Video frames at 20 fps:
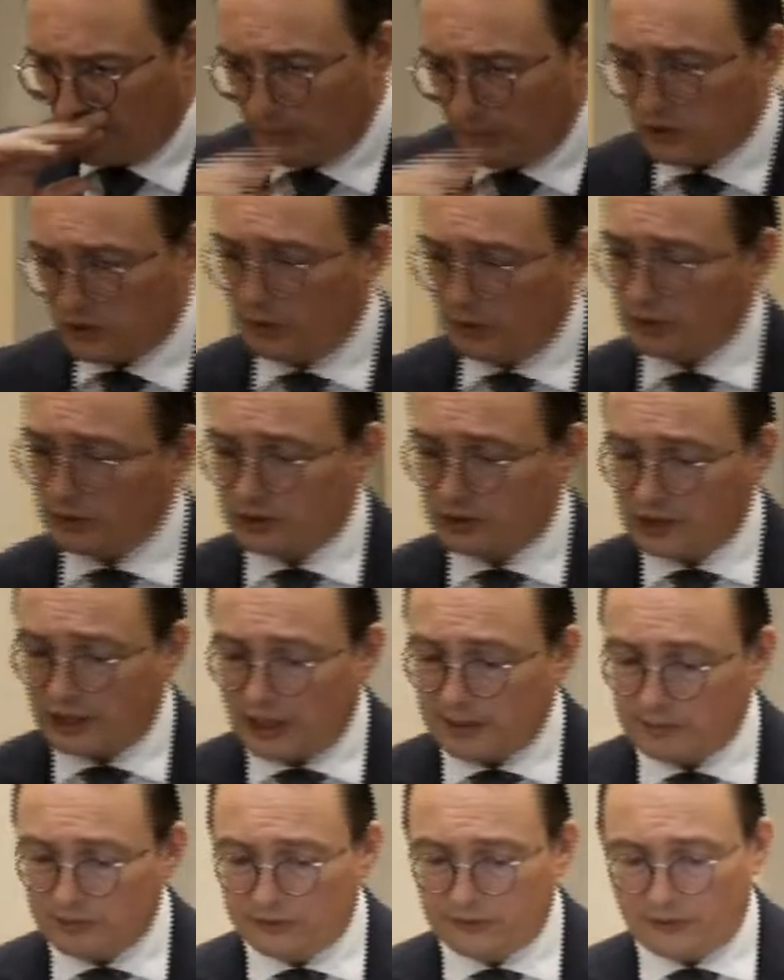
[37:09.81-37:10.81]
So it was a
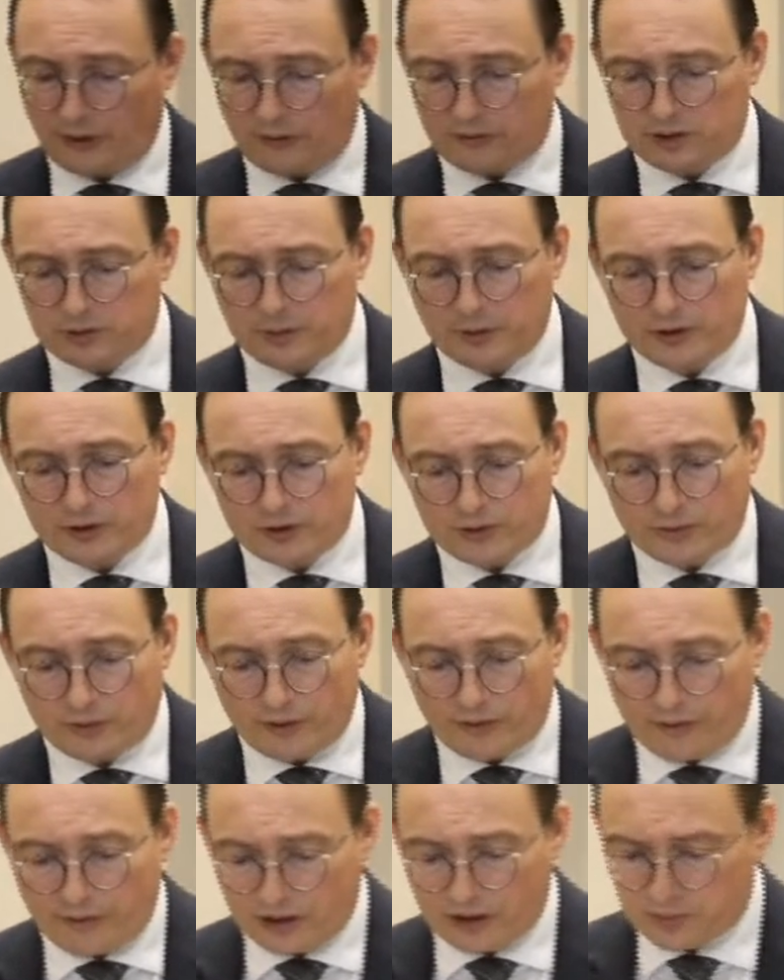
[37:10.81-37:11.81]
time of spiritual
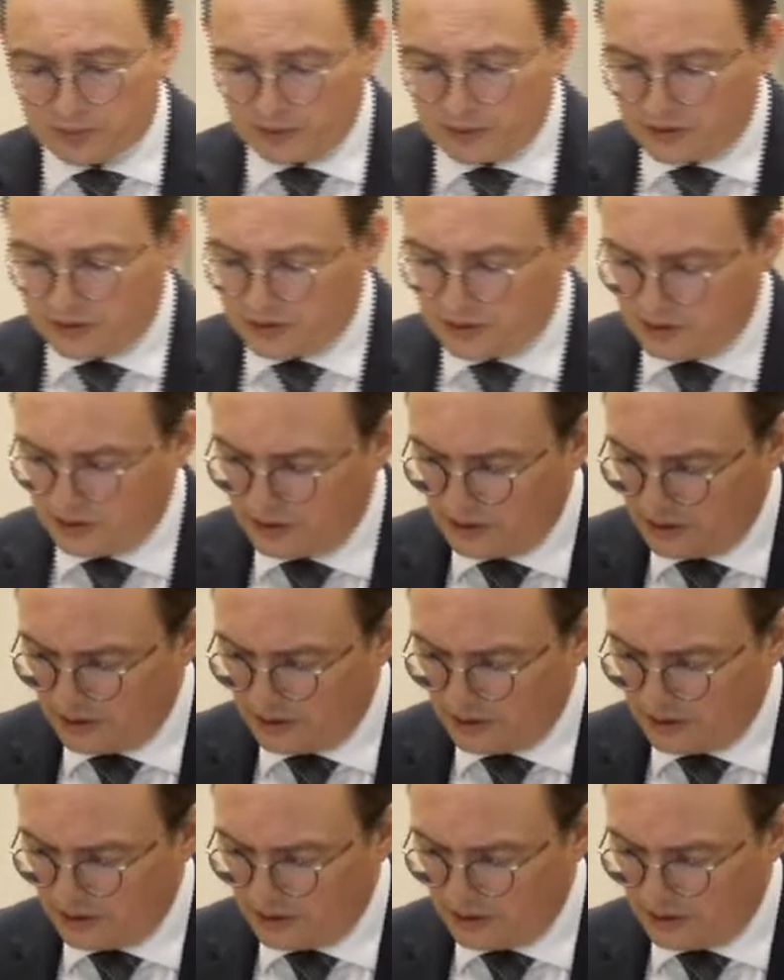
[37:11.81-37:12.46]
refreshment